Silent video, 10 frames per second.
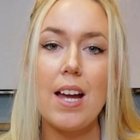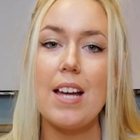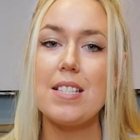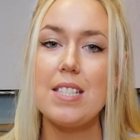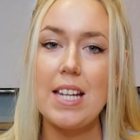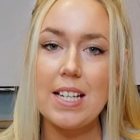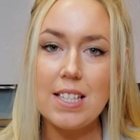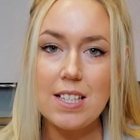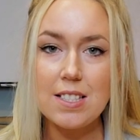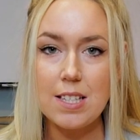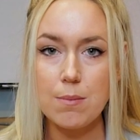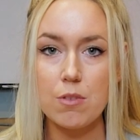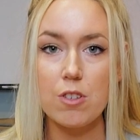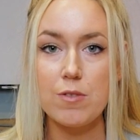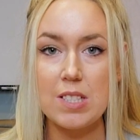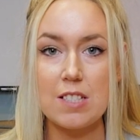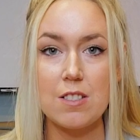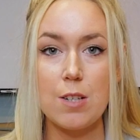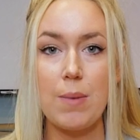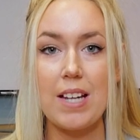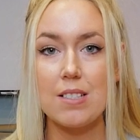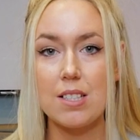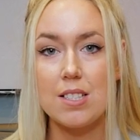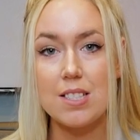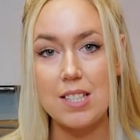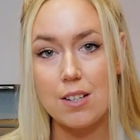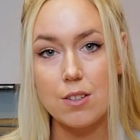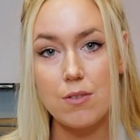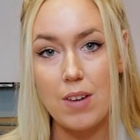a standing seam roof system has concealed